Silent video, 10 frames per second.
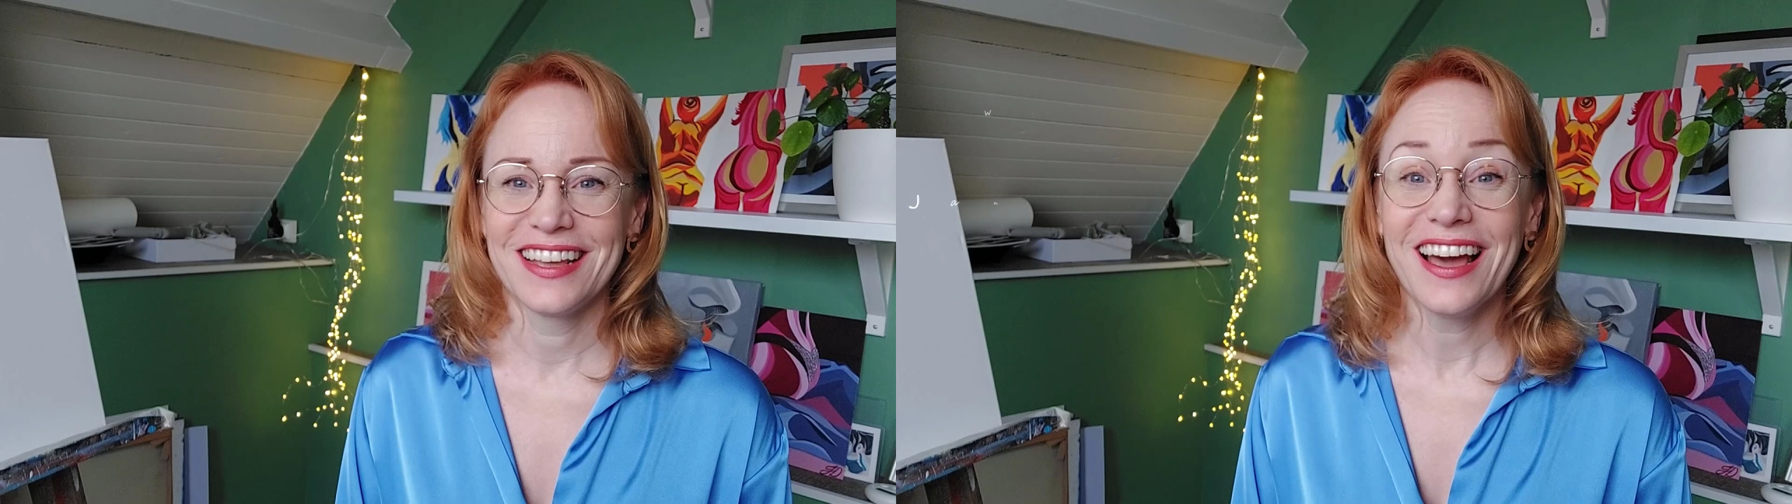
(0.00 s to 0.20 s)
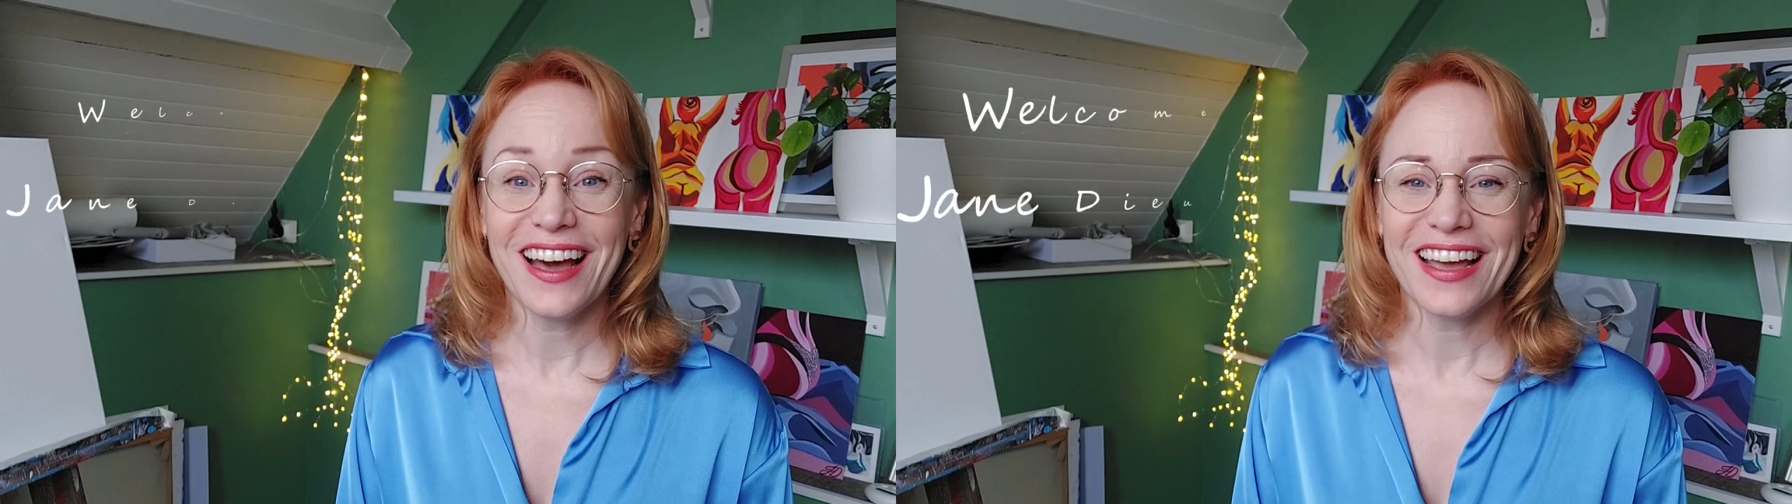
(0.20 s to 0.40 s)

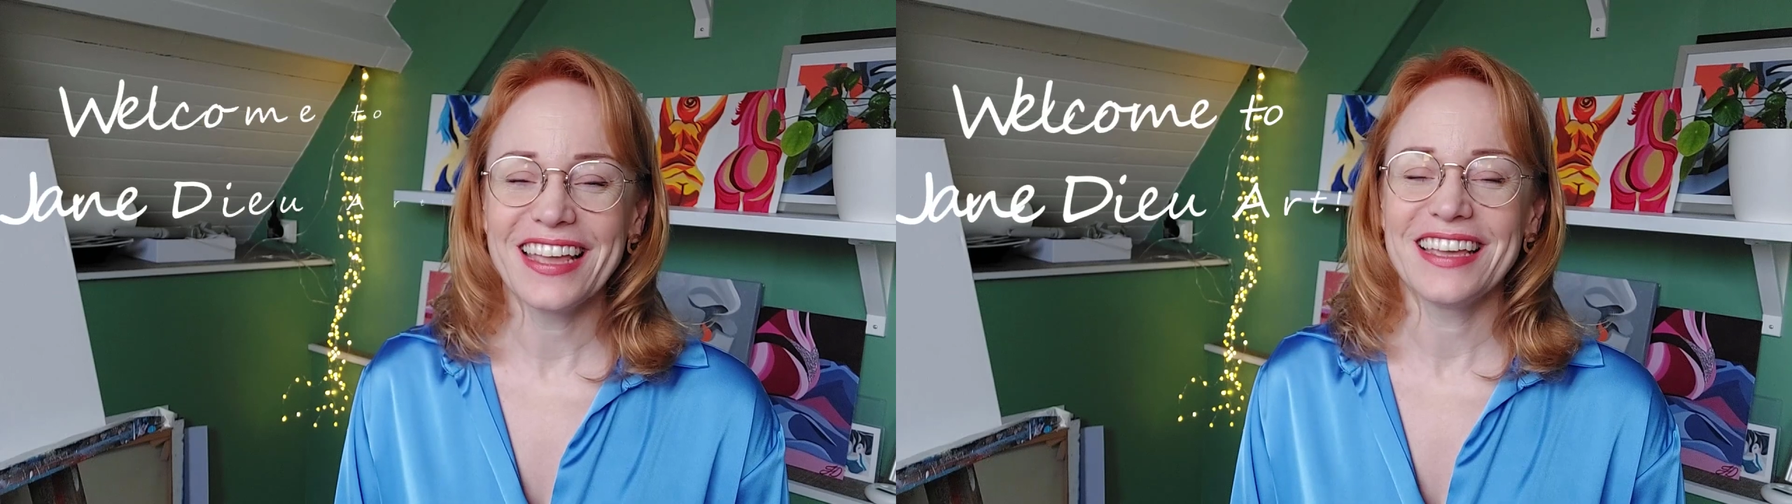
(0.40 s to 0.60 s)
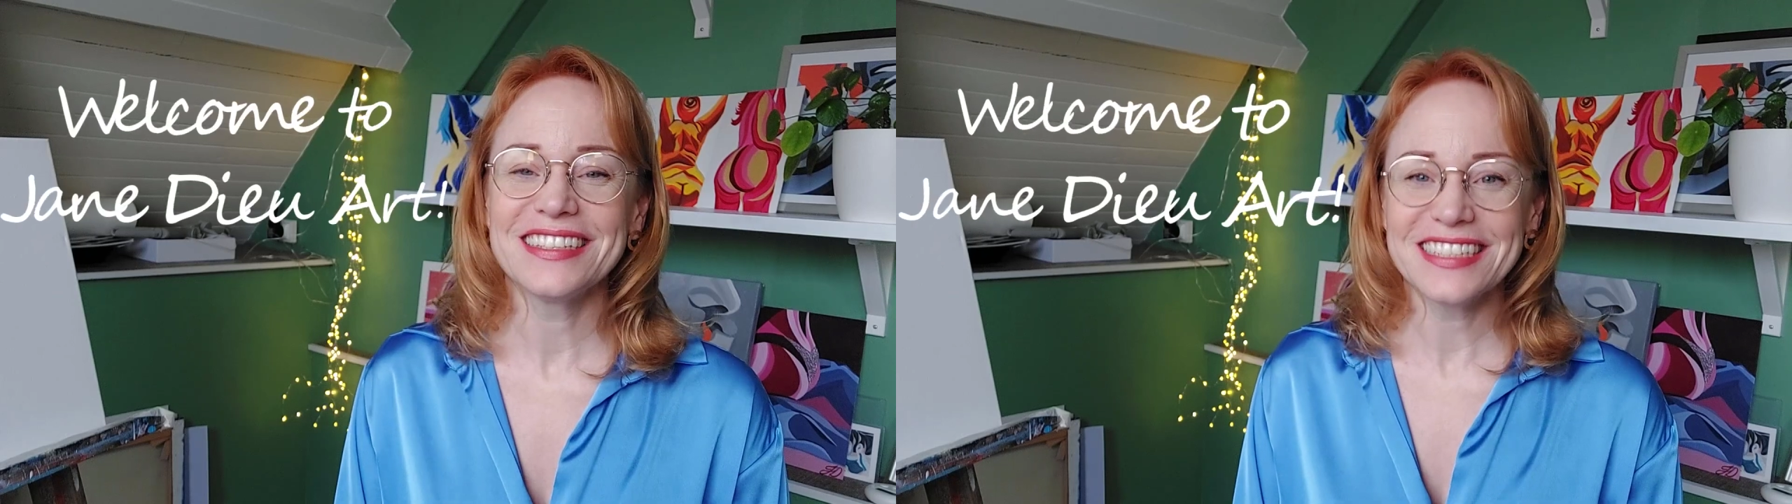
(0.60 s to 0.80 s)
Hi,
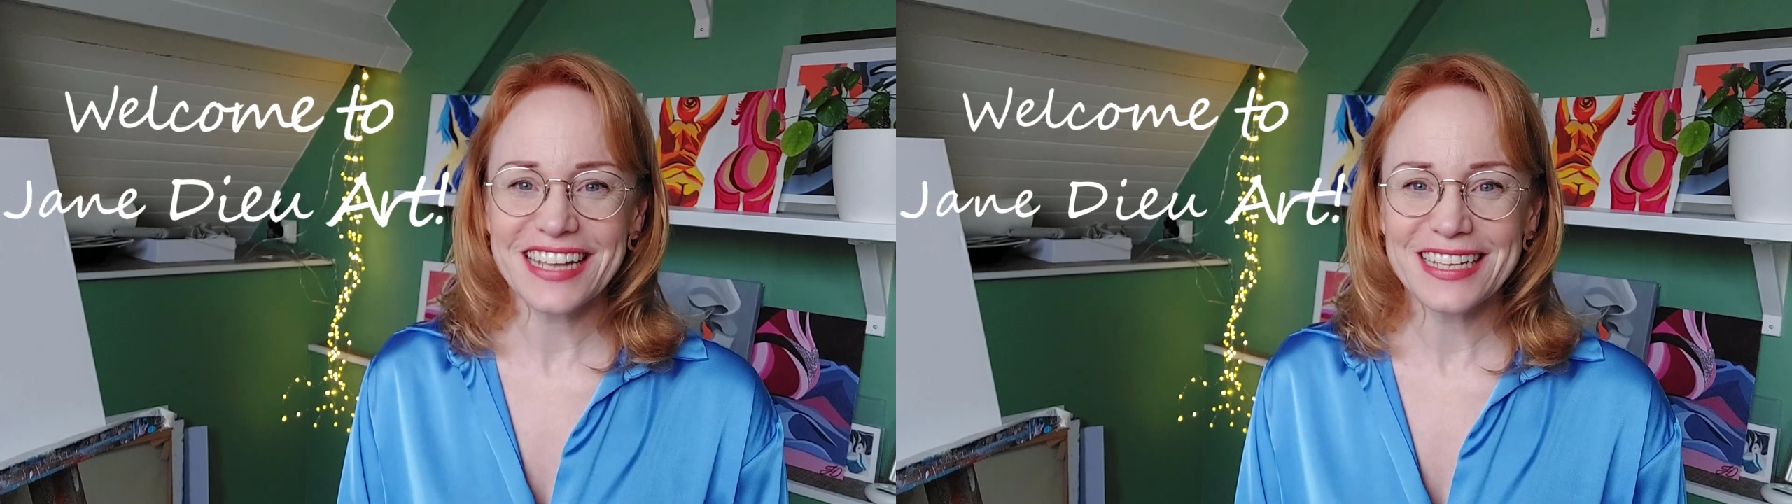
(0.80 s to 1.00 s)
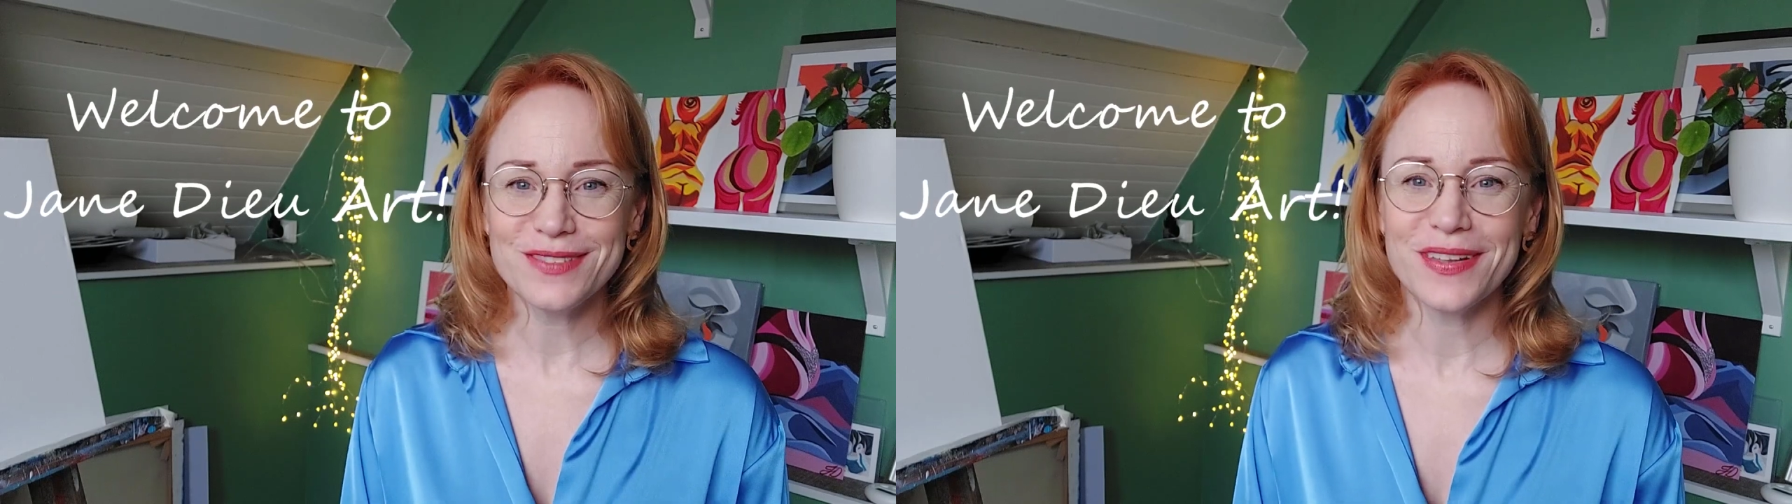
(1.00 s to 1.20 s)
in
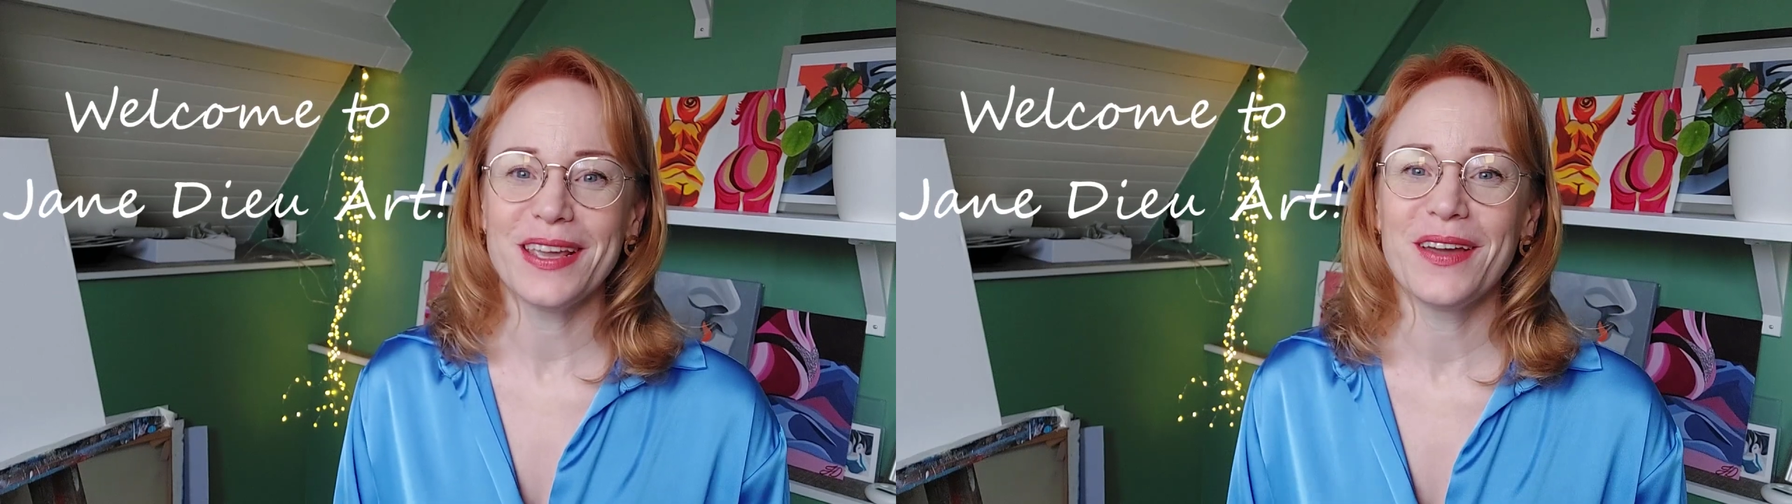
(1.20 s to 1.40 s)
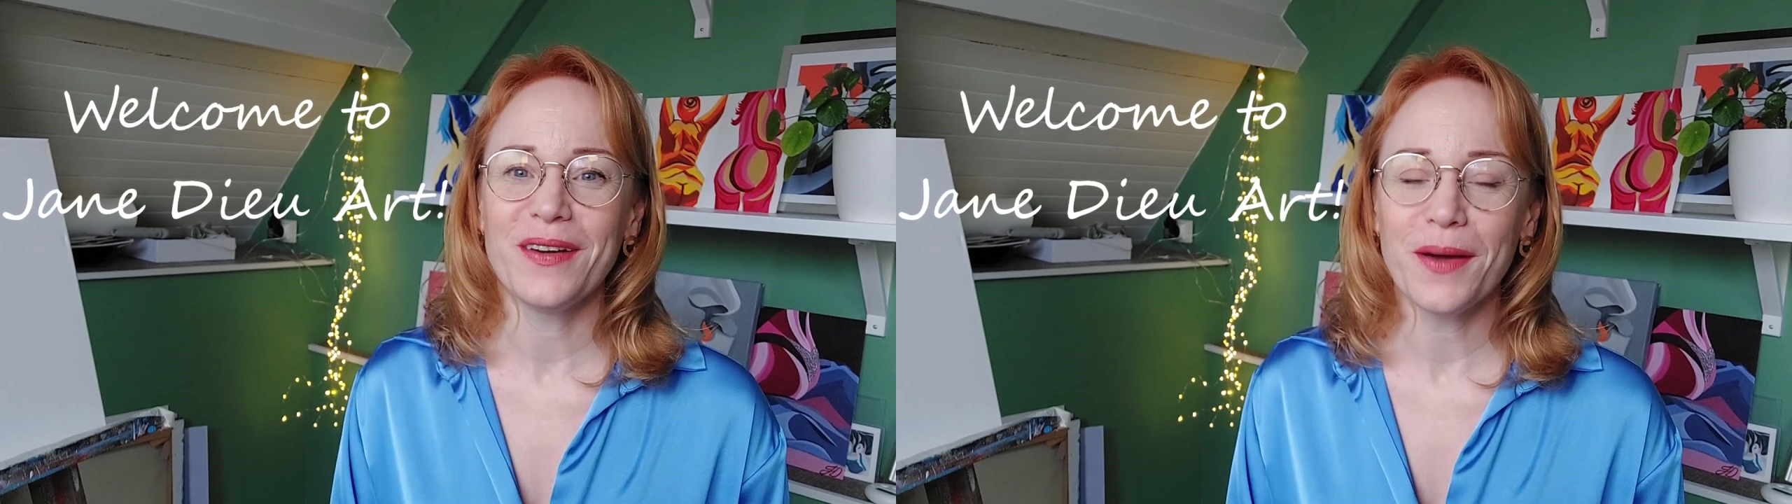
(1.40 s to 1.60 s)
today's
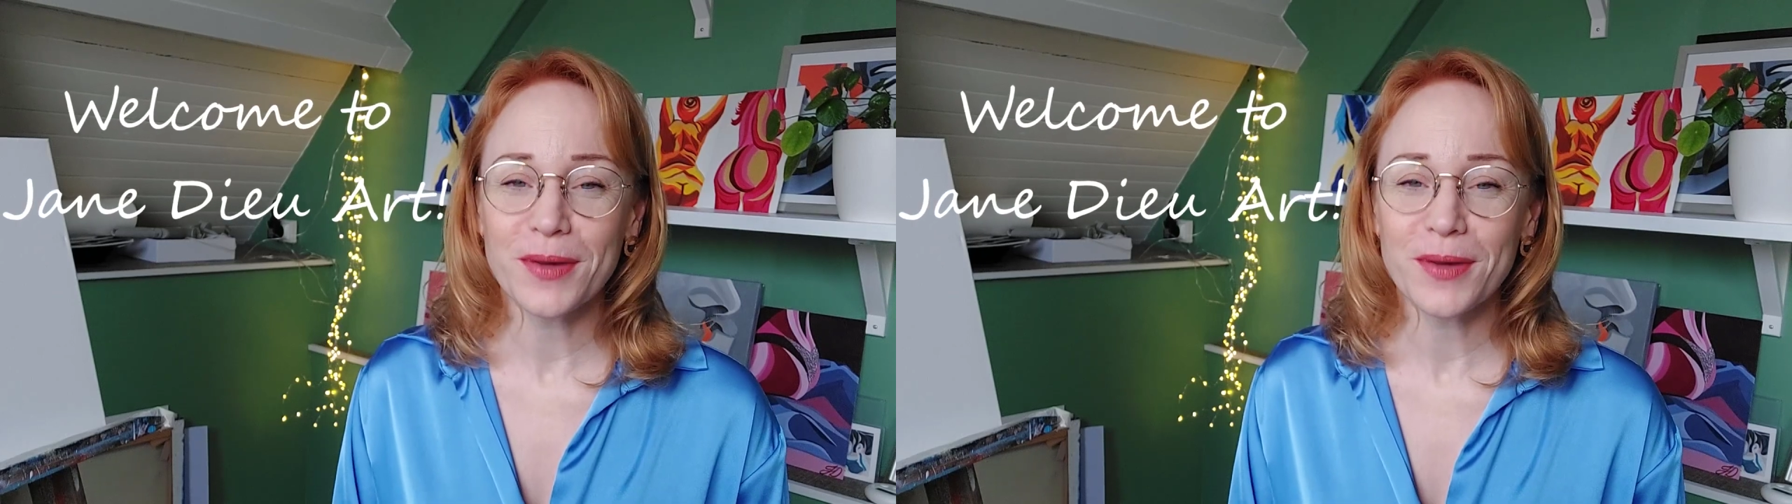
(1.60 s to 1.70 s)
video